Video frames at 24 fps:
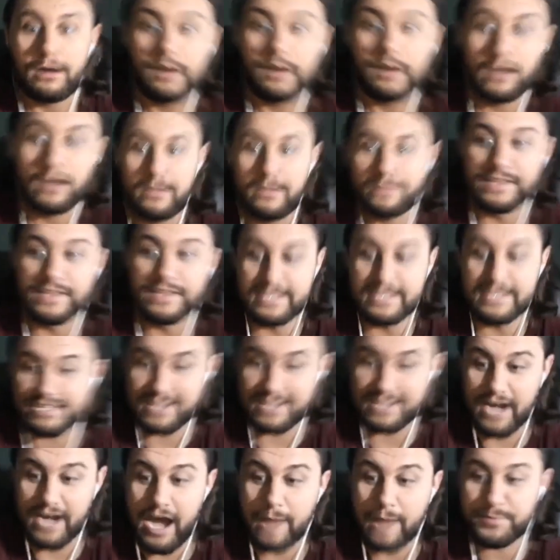This is an
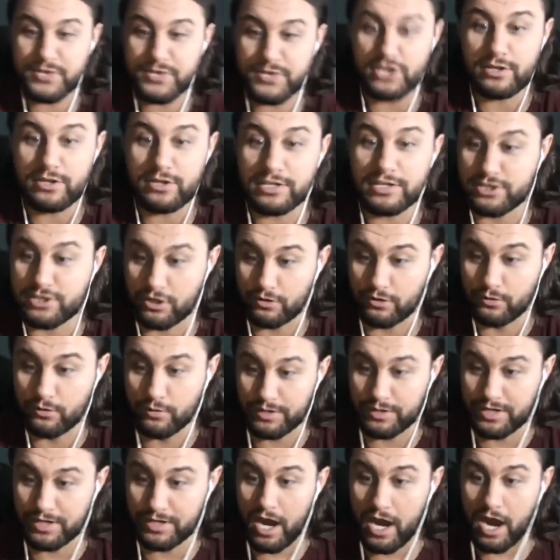option you can turn on
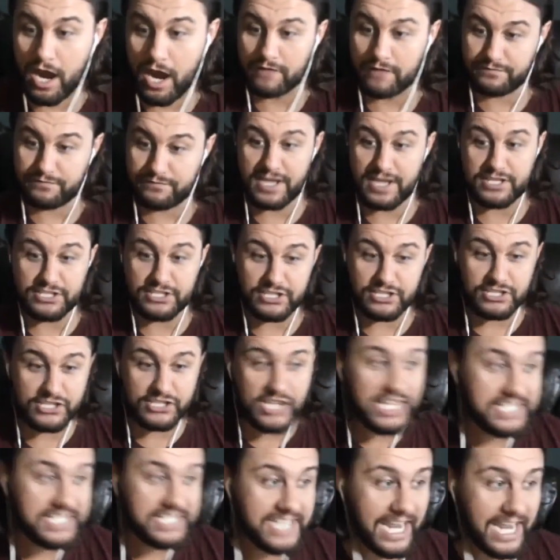and off, and
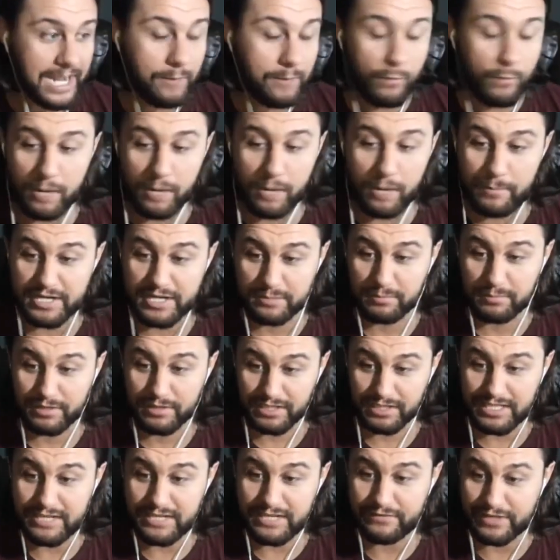you damn well better
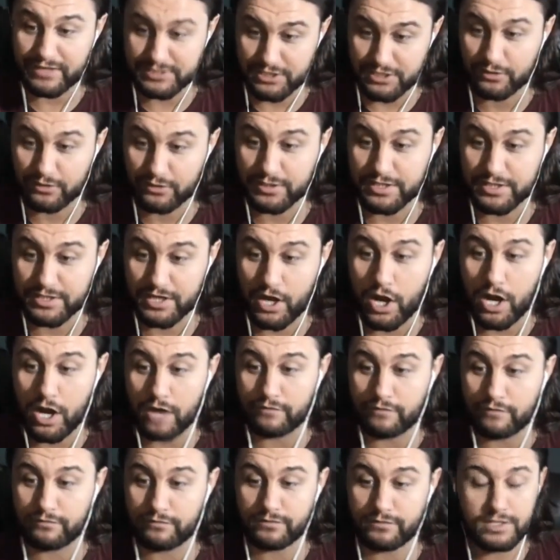believe I turned it
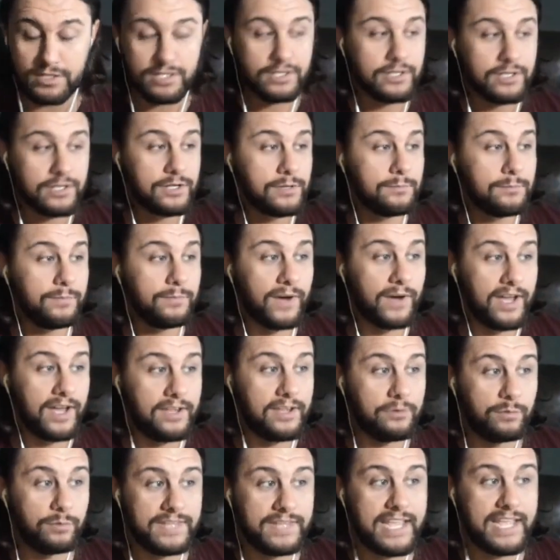off. But
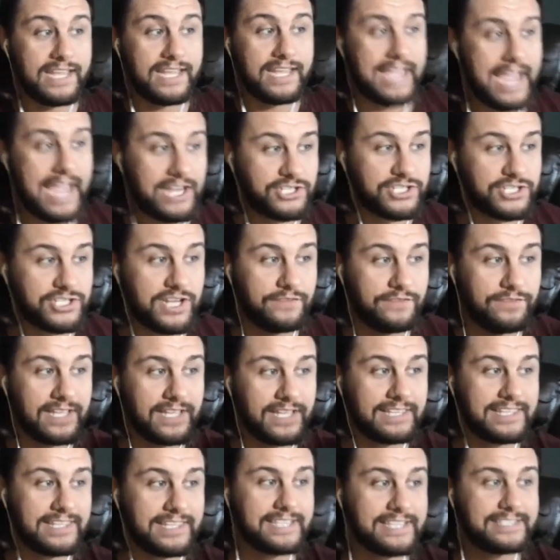when they catch stuff like
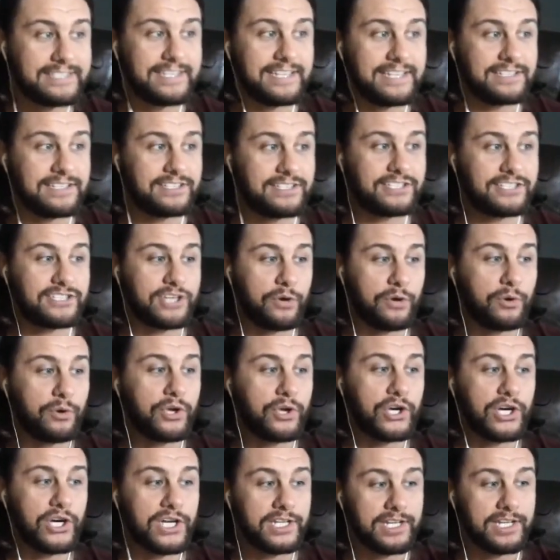this, it's so
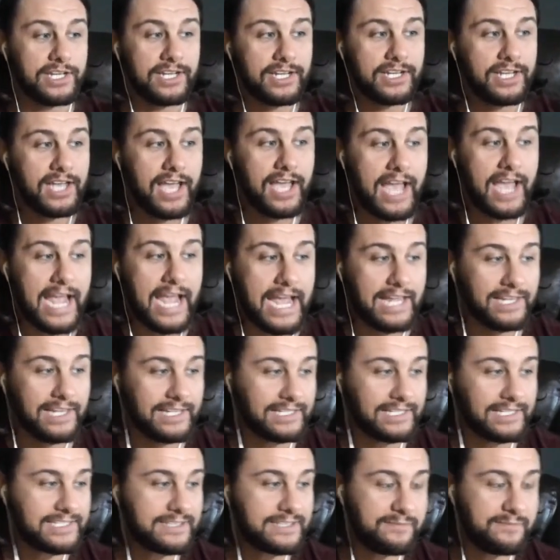good.
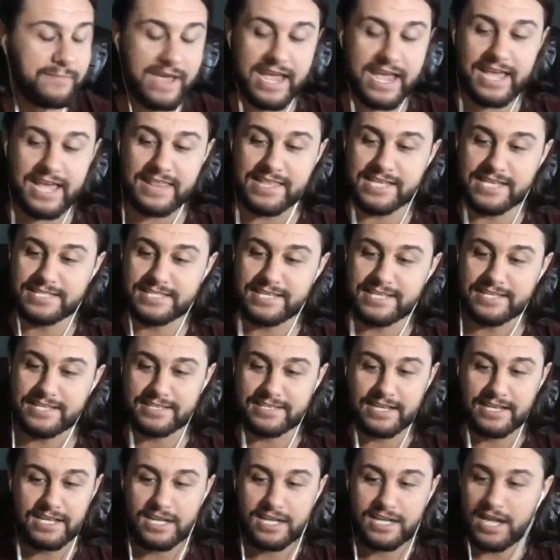Alex, man, this is
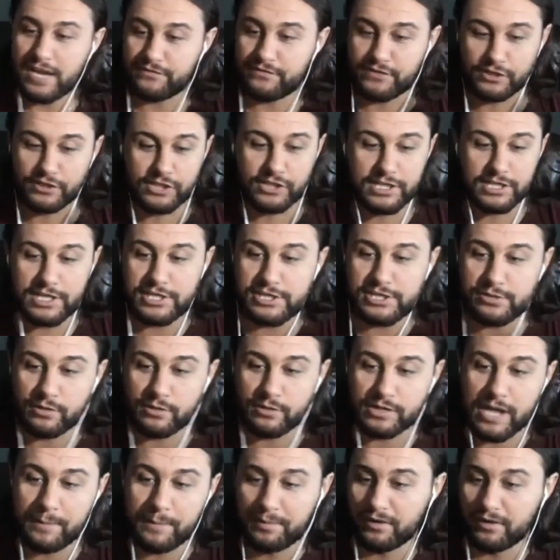if they're going to do a
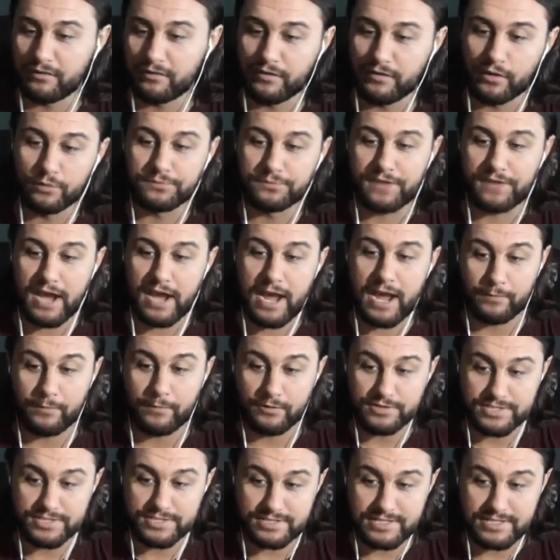couple of
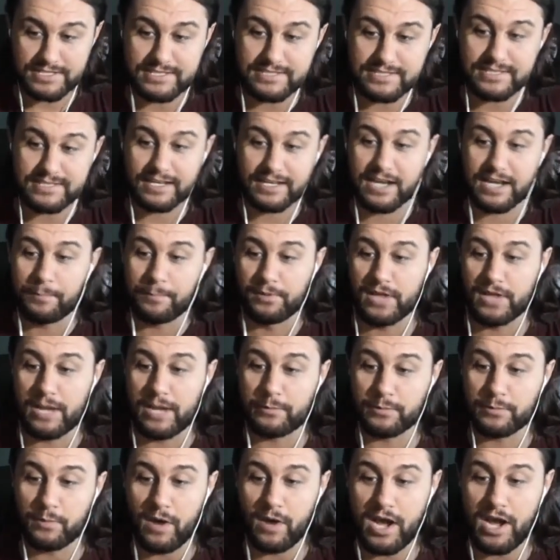old-timers, this is a couple I would
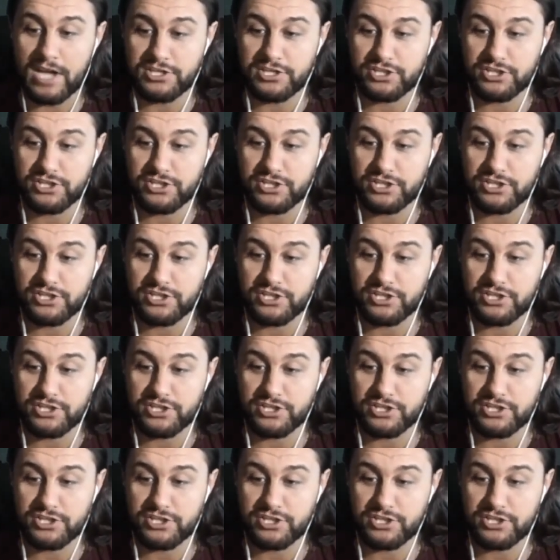watch.